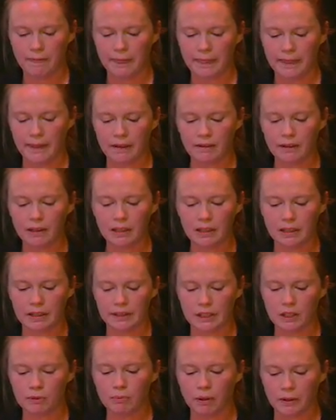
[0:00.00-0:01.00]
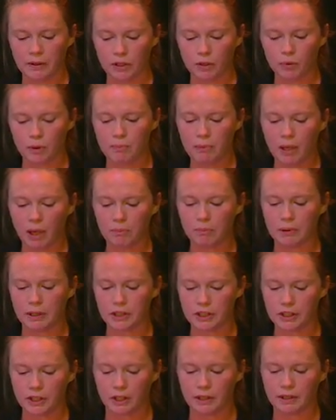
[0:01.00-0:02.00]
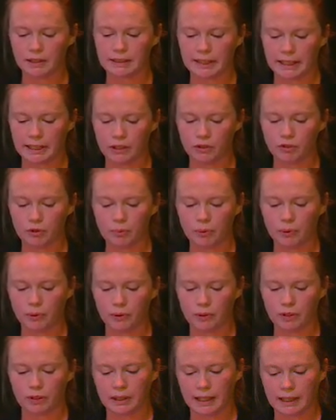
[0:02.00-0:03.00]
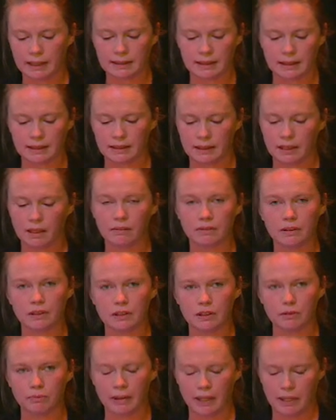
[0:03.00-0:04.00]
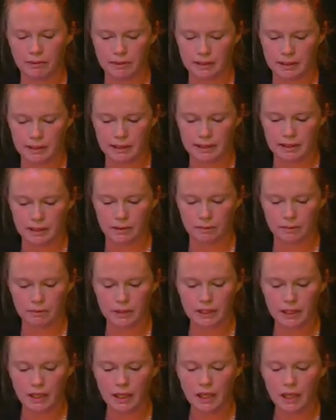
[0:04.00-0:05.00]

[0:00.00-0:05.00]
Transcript: Now, earlier this month, we published our second report on access and governance of payment systems,